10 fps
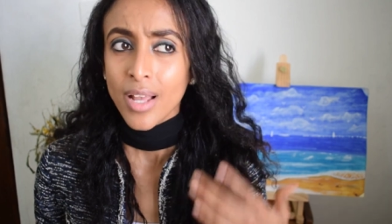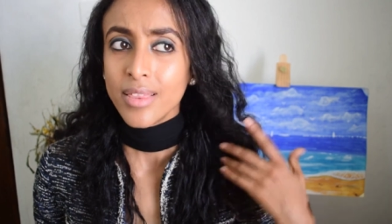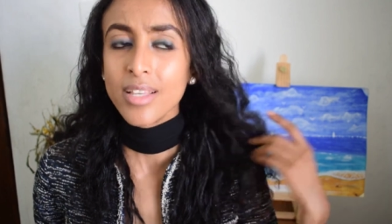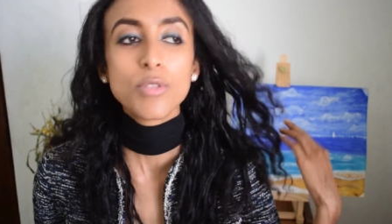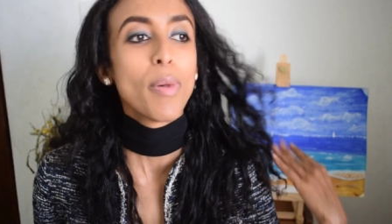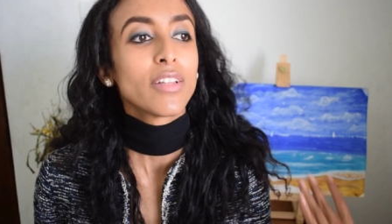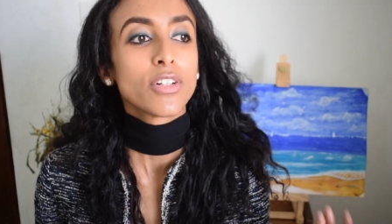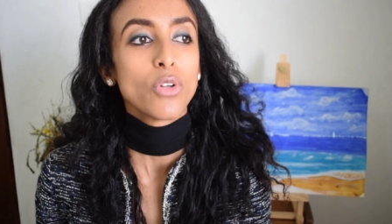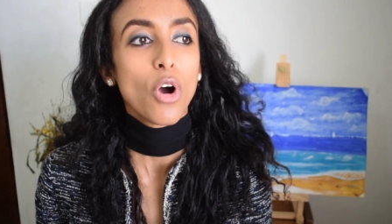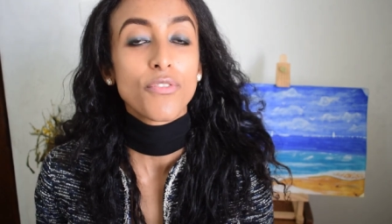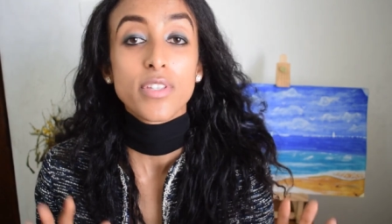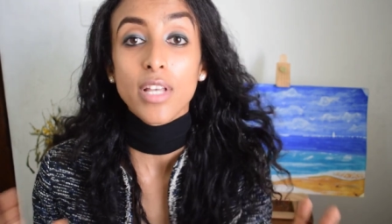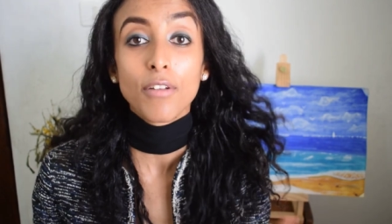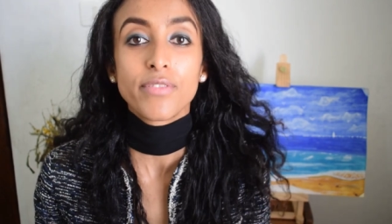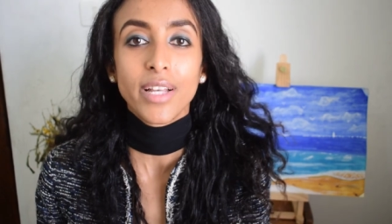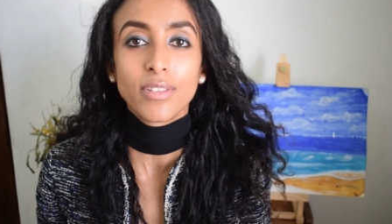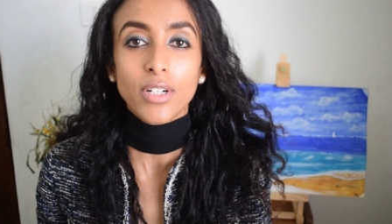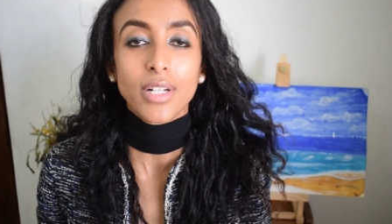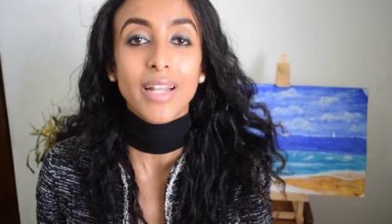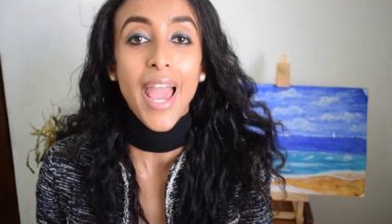This pattern of
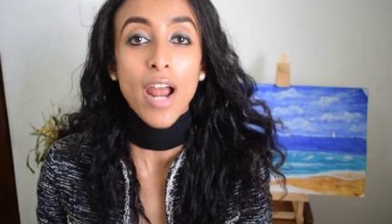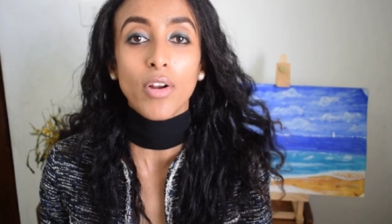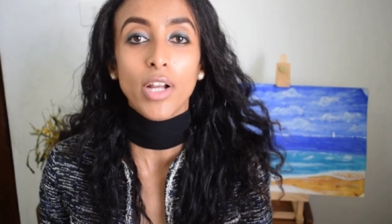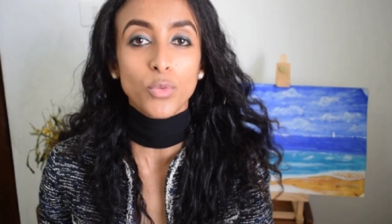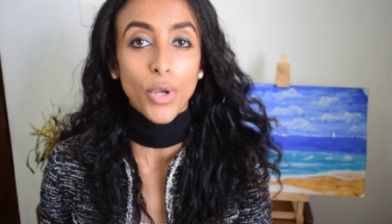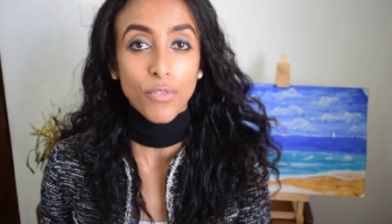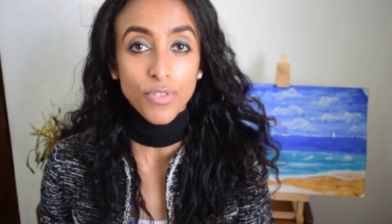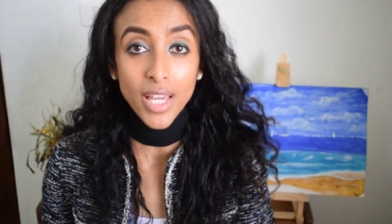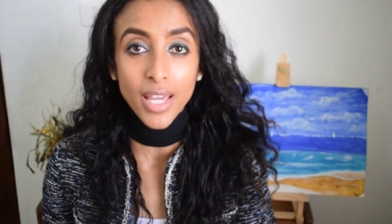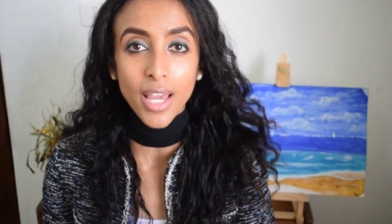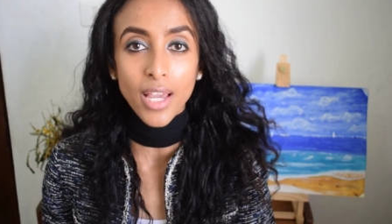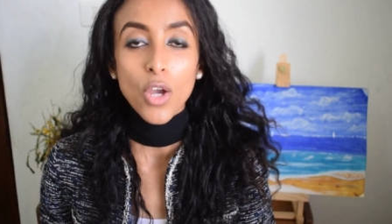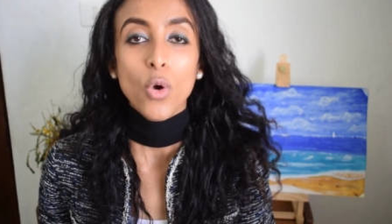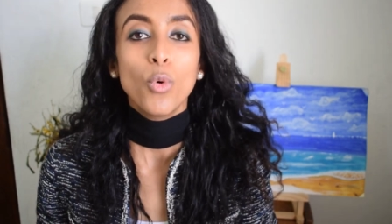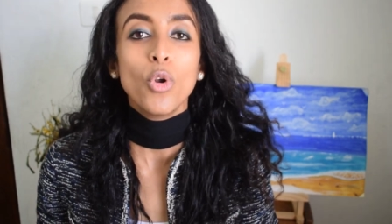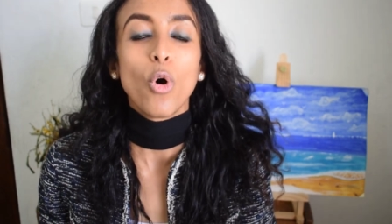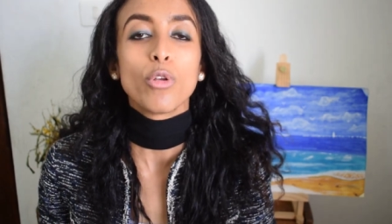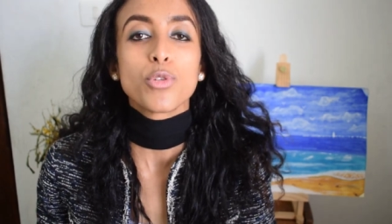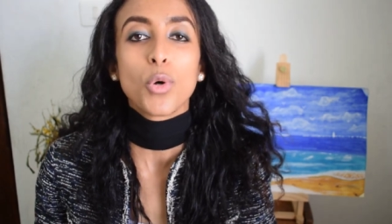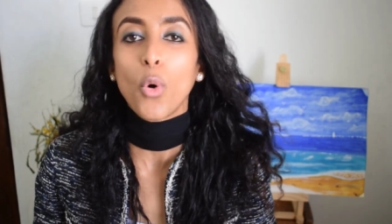self-centered and arrogant way of thinking will
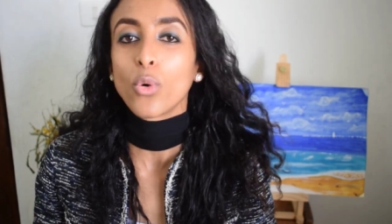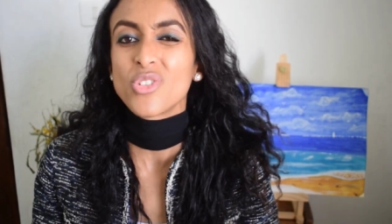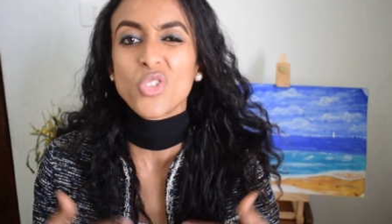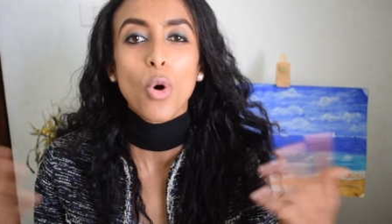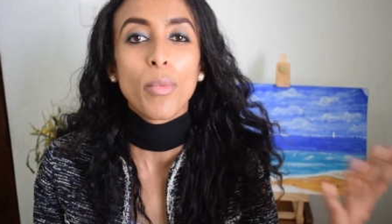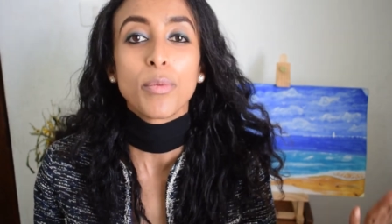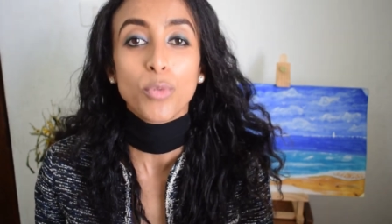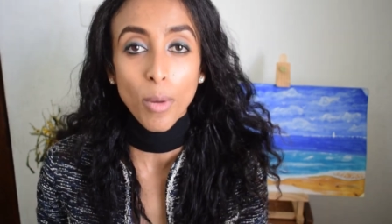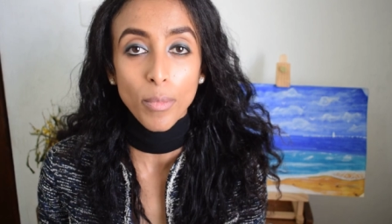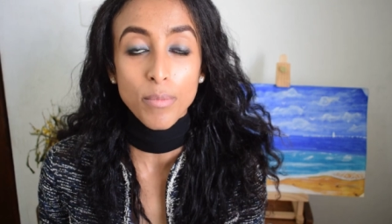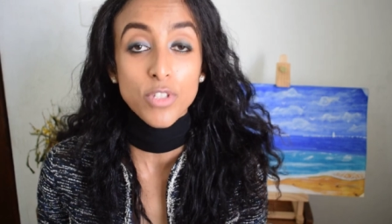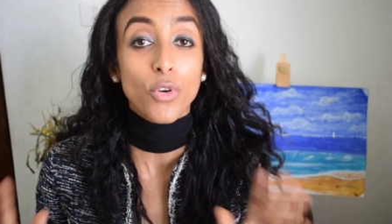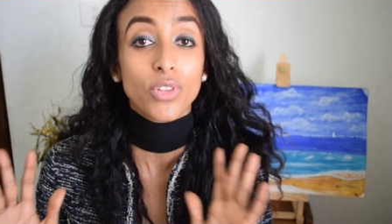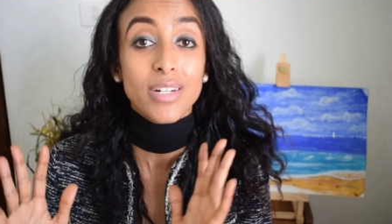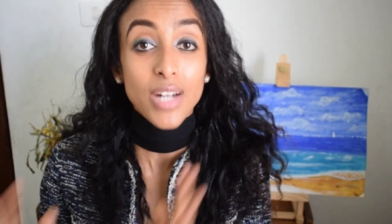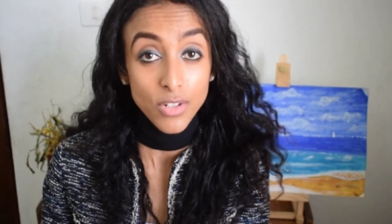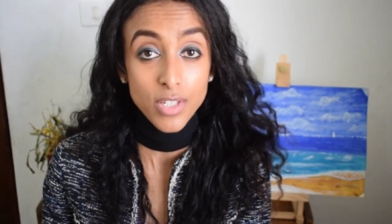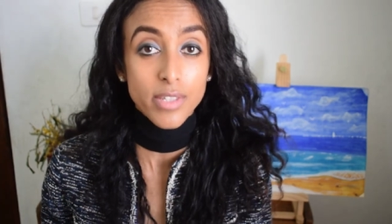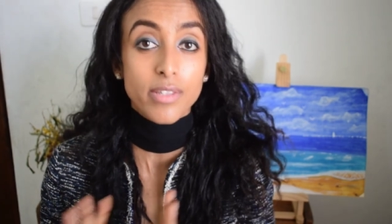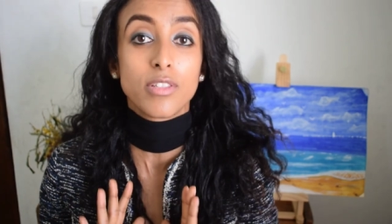also cause so many problems for the
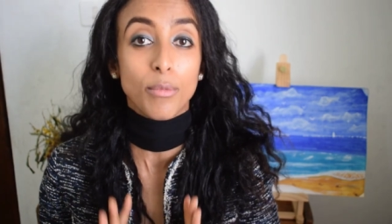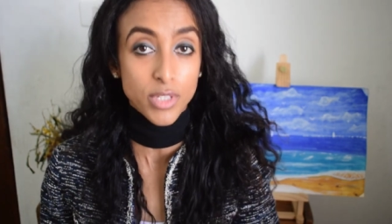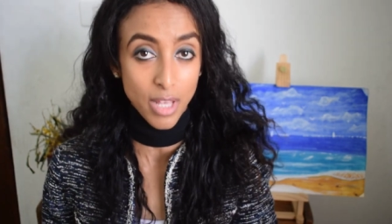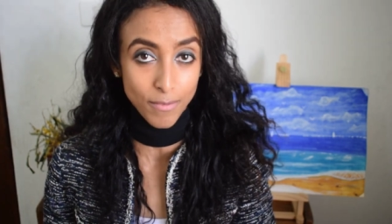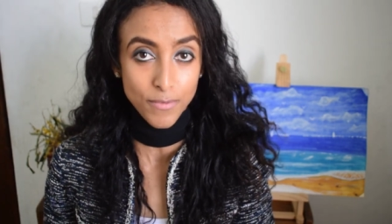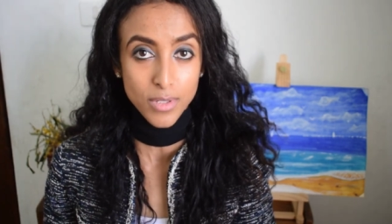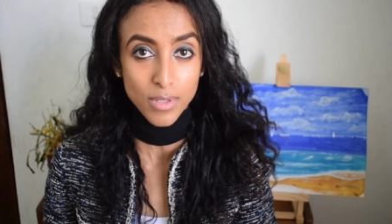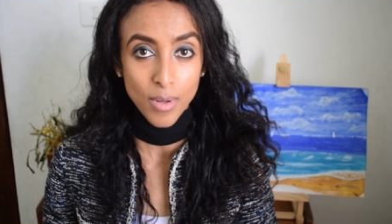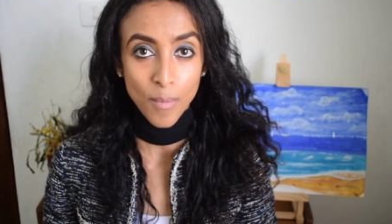narcissists themselves.